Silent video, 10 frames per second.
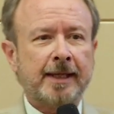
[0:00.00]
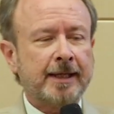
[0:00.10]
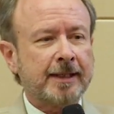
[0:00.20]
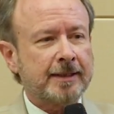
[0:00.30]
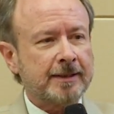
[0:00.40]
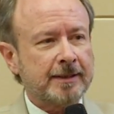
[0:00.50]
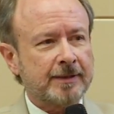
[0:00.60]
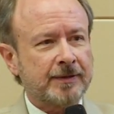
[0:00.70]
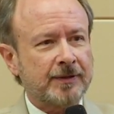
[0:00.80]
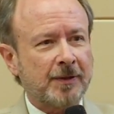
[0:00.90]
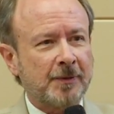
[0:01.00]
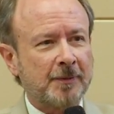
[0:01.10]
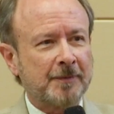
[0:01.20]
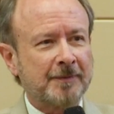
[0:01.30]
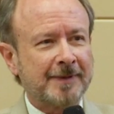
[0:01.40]
And
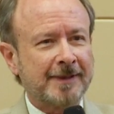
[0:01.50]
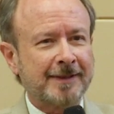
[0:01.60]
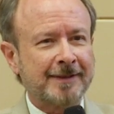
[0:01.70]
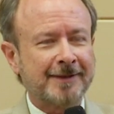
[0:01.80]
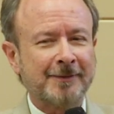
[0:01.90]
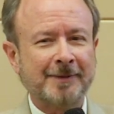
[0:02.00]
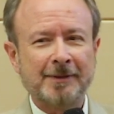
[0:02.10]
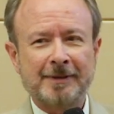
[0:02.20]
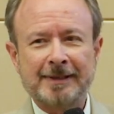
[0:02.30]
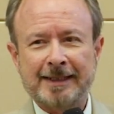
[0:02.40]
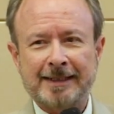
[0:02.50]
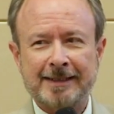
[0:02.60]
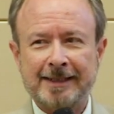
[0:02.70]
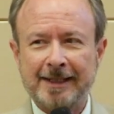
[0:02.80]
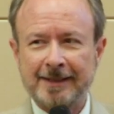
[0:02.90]
so, we don't collect
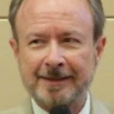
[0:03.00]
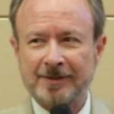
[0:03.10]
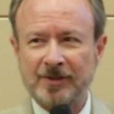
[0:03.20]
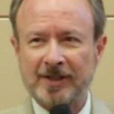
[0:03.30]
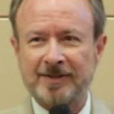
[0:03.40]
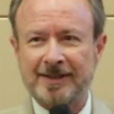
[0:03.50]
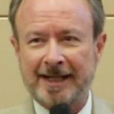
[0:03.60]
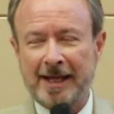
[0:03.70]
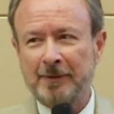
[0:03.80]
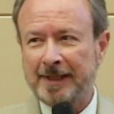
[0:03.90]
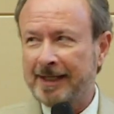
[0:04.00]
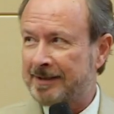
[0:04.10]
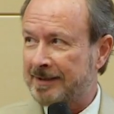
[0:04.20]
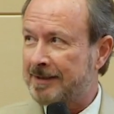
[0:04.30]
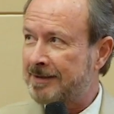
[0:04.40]
the data just to count
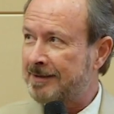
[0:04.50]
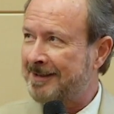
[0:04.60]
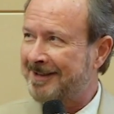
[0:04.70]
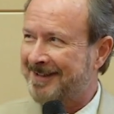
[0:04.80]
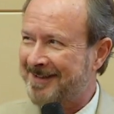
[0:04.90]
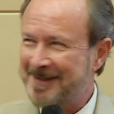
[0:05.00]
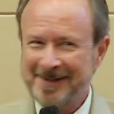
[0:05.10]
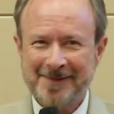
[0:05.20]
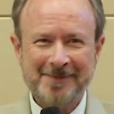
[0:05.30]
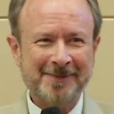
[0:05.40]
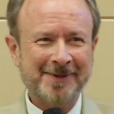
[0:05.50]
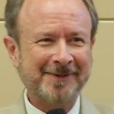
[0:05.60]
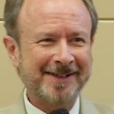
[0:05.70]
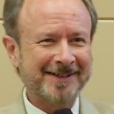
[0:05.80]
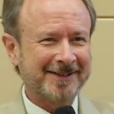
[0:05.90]
cases,
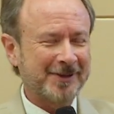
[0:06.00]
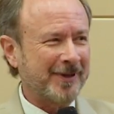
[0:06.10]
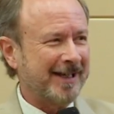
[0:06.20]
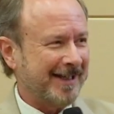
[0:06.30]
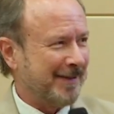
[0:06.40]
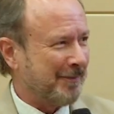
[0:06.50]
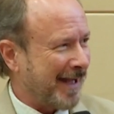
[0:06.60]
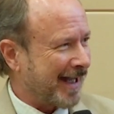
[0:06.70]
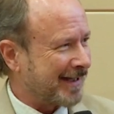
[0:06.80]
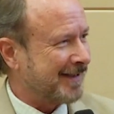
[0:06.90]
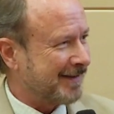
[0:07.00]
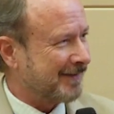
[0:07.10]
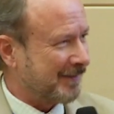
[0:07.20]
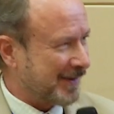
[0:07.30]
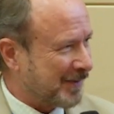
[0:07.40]
but to try to impact
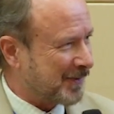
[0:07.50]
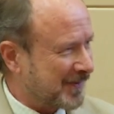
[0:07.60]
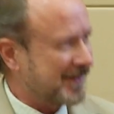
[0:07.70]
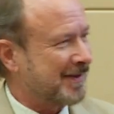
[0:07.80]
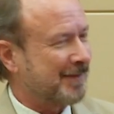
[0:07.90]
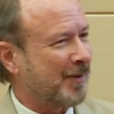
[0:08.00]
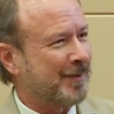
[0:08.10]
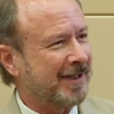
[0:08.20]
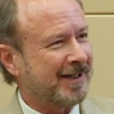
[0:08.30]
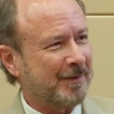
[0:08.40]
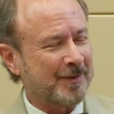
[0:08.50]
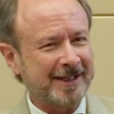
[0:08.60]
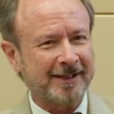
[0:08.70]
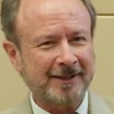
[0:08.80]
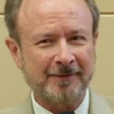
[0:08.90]
and reduce the morbidity and
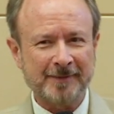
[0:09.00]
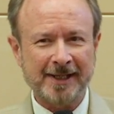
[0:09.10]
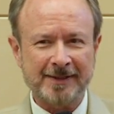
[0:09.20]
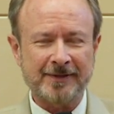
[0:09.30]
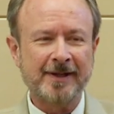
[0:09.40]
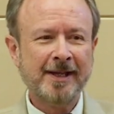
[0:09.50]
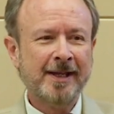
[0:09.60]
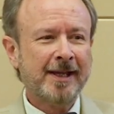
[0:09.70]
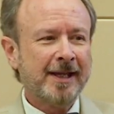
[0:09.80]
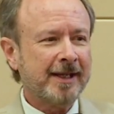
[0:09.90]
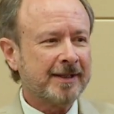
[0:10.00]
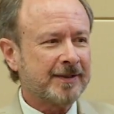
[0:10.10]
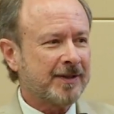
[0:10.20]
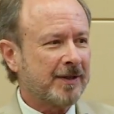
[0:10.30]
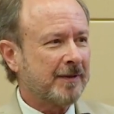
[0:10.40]
mortality from cancer.
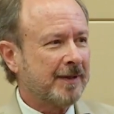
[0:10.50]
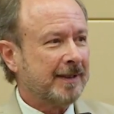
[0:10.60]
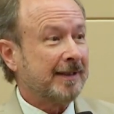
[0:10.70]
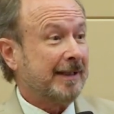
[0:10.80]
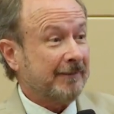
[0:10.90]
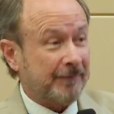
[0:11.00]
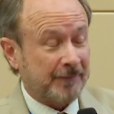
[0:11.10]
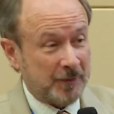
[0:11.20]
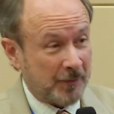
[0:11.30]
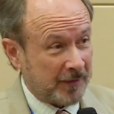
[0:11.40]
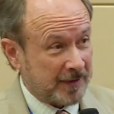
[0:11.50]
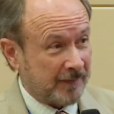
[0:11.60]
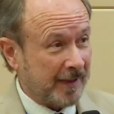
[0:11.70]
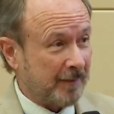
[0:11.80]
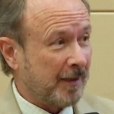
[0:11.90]
And so, if 2/3
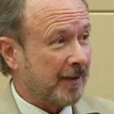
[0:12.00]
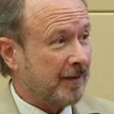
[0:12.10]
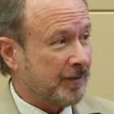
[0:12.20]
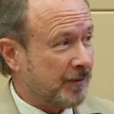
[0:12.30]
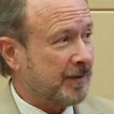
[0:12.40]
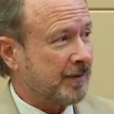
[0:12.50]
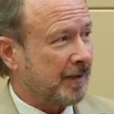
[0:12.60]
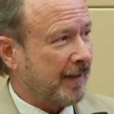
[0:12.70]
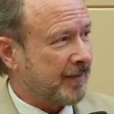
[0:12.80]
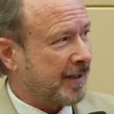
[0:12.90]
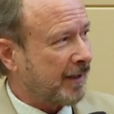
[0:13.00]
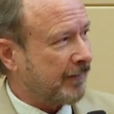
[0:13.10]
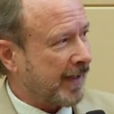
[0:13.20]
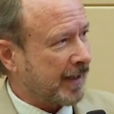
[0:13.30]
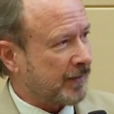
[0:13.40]
of them are due to lifestyle
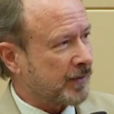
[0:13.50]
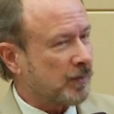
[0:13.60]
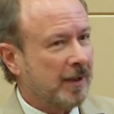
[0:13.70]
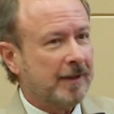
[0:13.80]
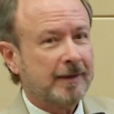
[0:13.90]
factors,